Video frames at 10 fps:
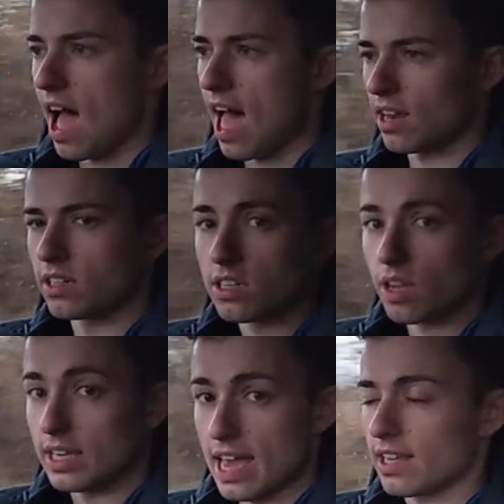
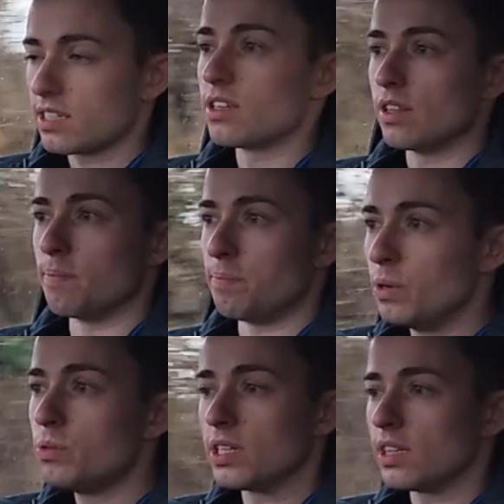And yes, the
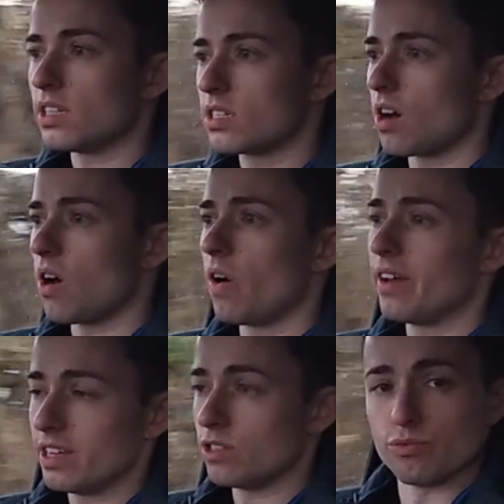boot in this
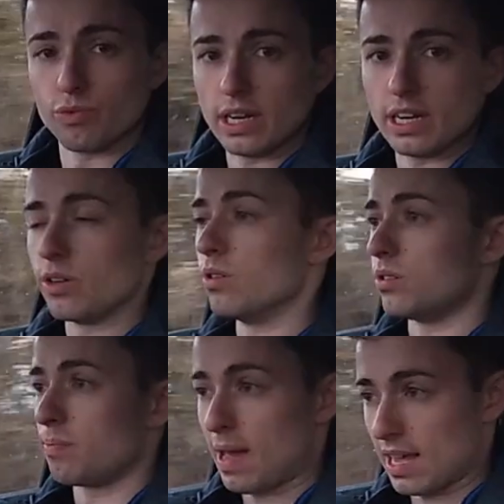car is really
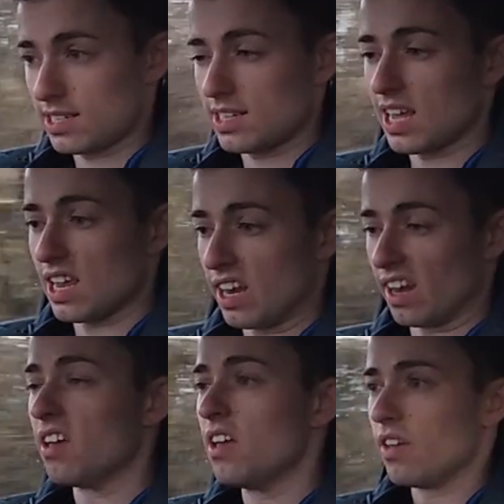good, best
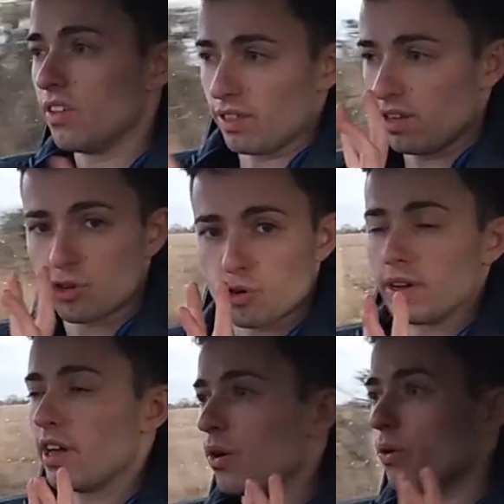in the
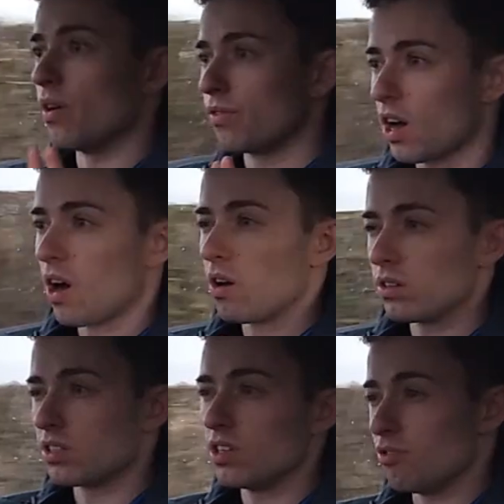trio of
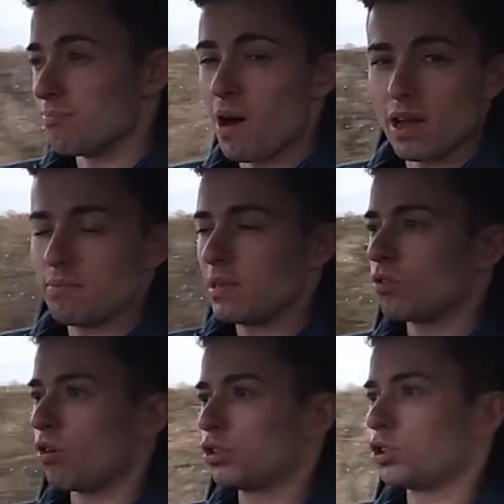cars that you might be
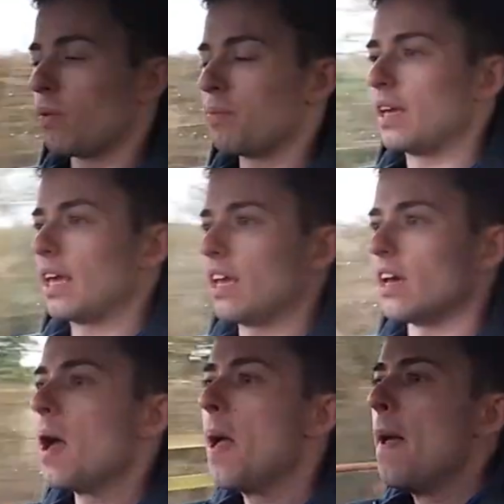cross-shopping here,